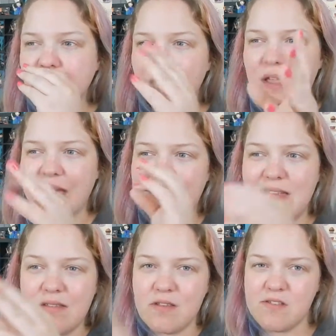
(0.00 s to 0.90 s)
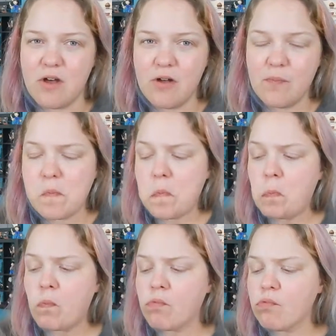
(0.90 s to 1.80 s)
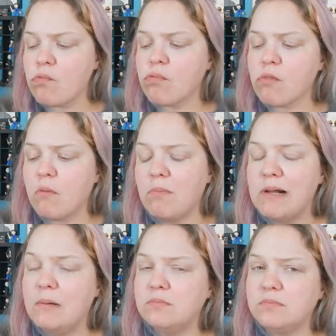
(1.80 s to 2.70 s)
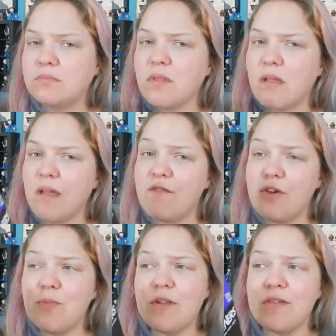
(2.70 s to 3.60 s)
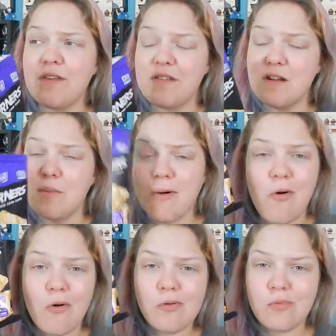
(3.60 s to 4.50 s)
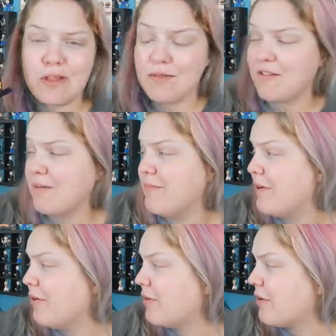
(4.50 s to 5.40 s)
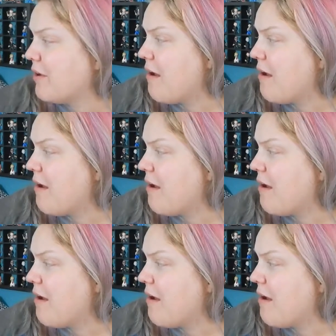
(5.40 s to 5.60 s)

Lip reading: a hint of salt, but if you put this in a bowl with some milk,